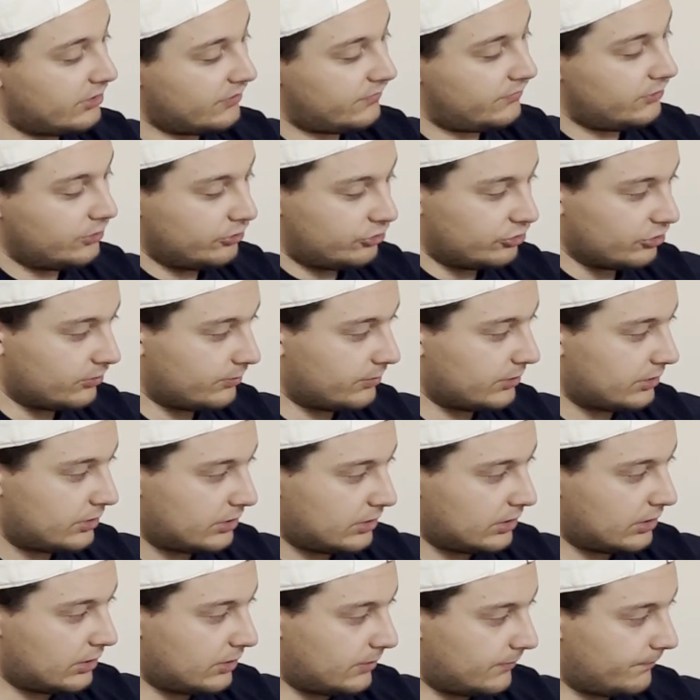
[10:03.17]
in the future, but
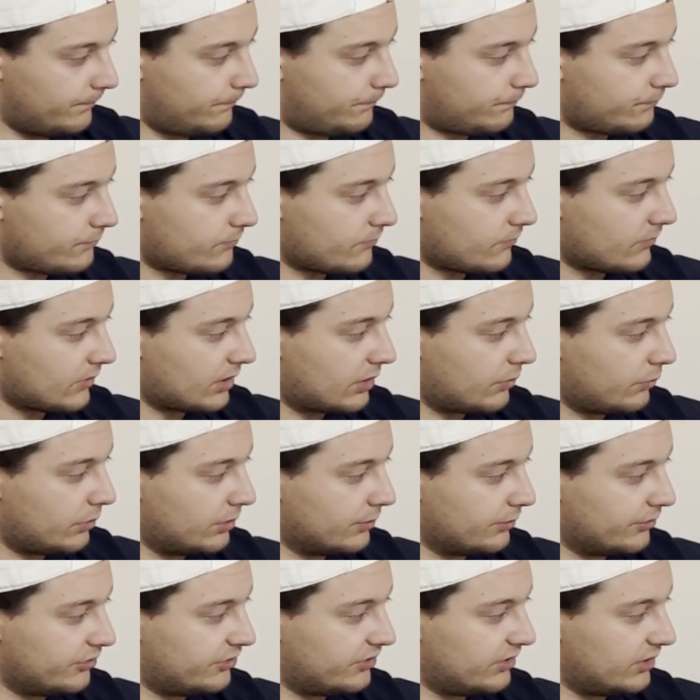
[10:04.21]
we
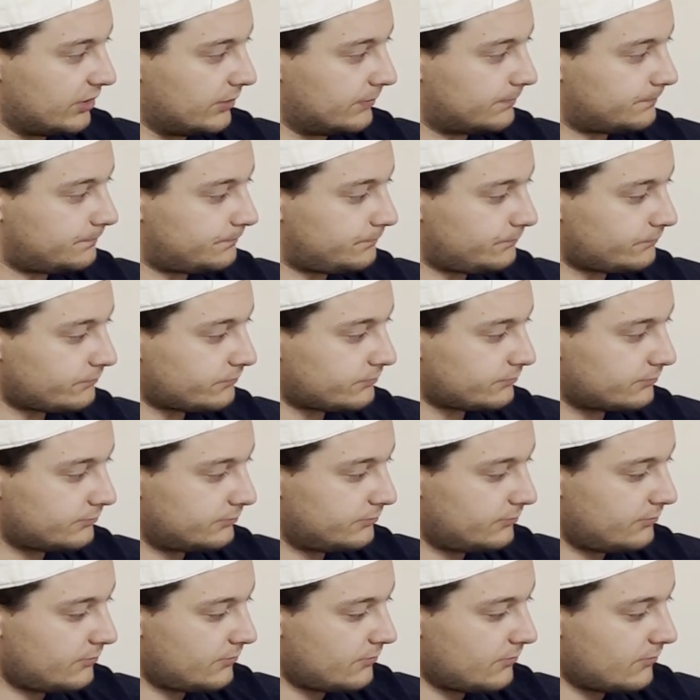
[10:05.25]
will see.
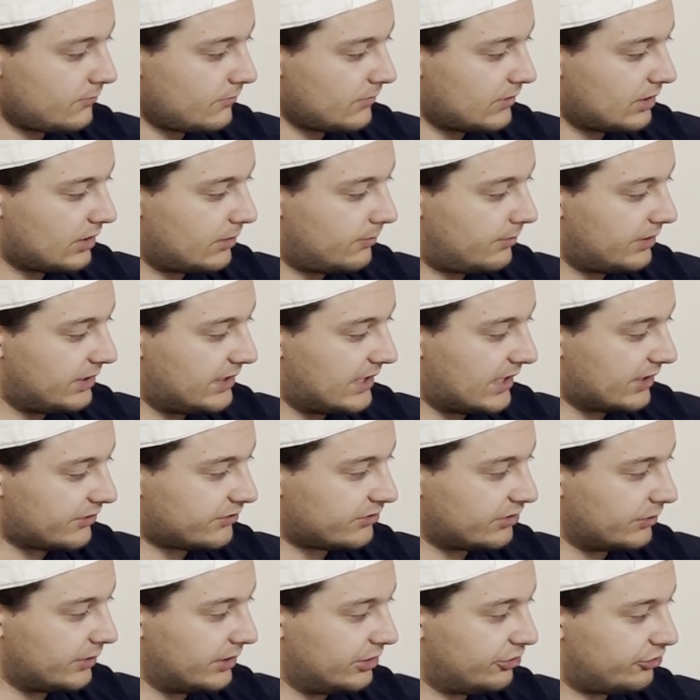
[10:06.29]
But yeah,
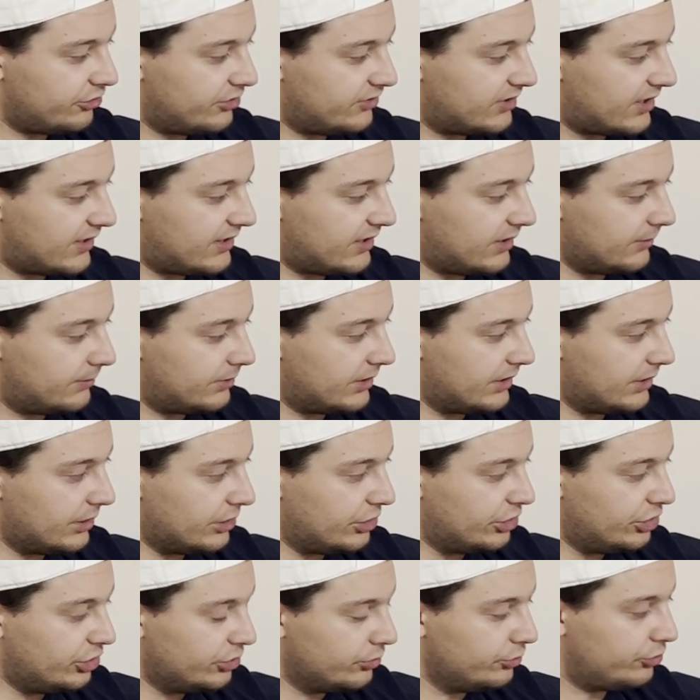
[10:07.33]
so injuries I think played a
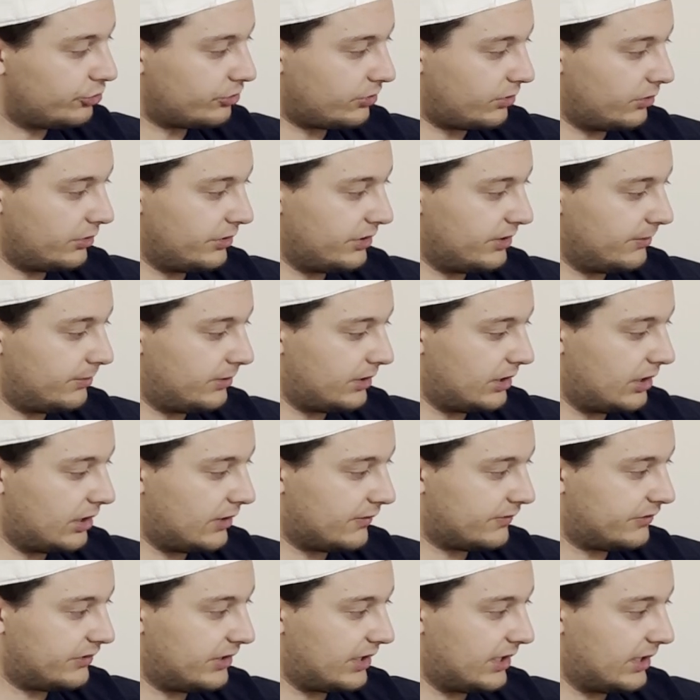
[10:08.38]
huge role in the
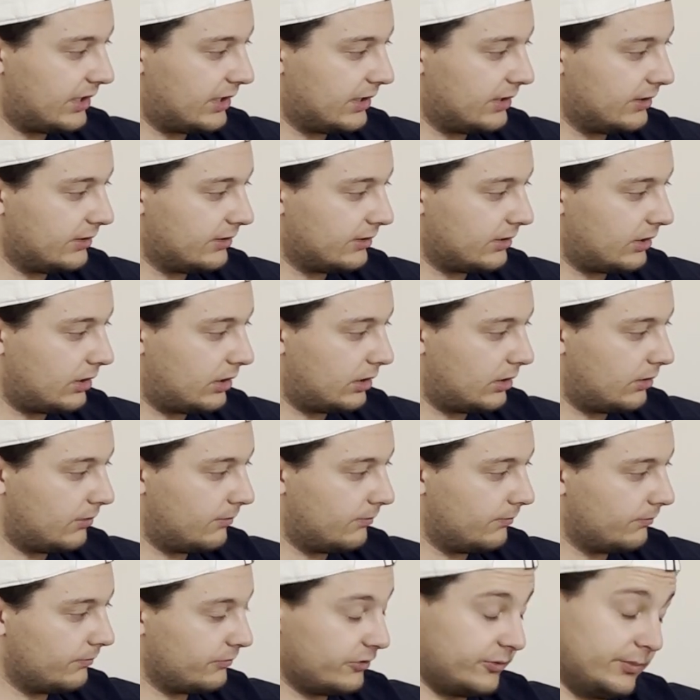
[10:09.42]
playoffs. And
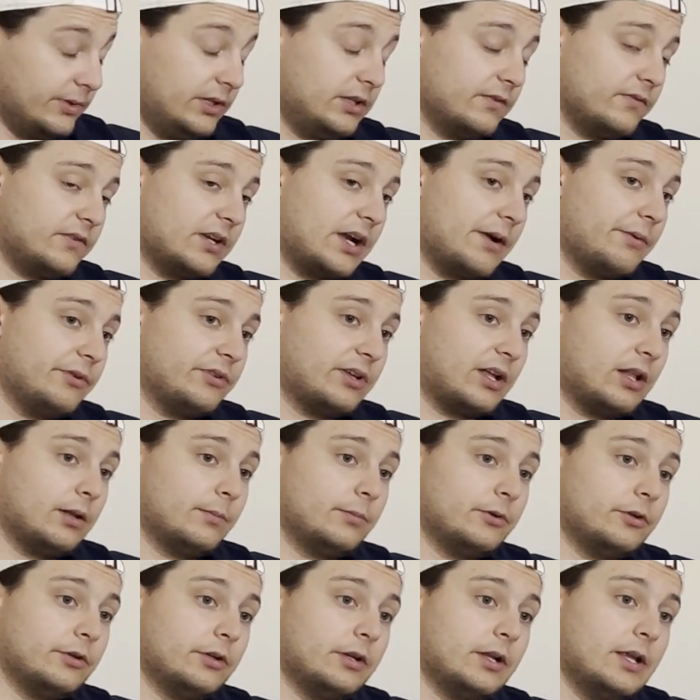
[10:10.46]
speaking of Tyrese
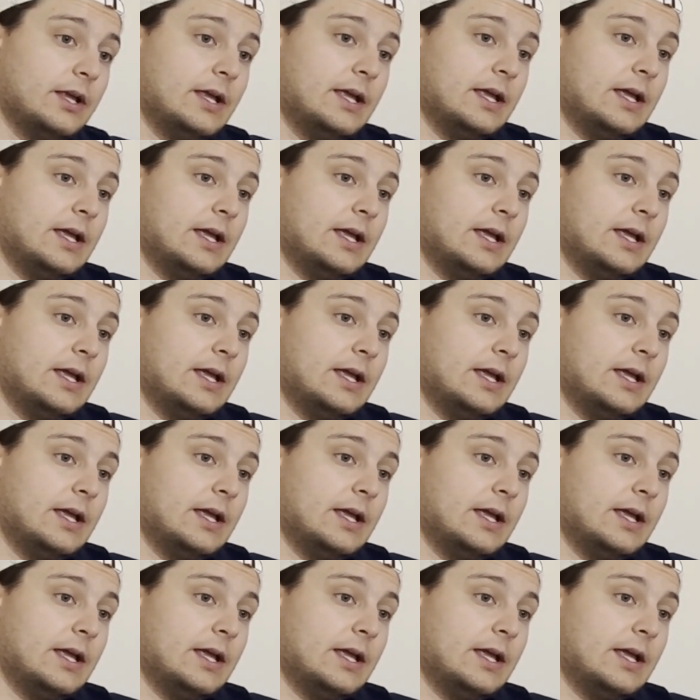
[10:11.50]
Halliburton,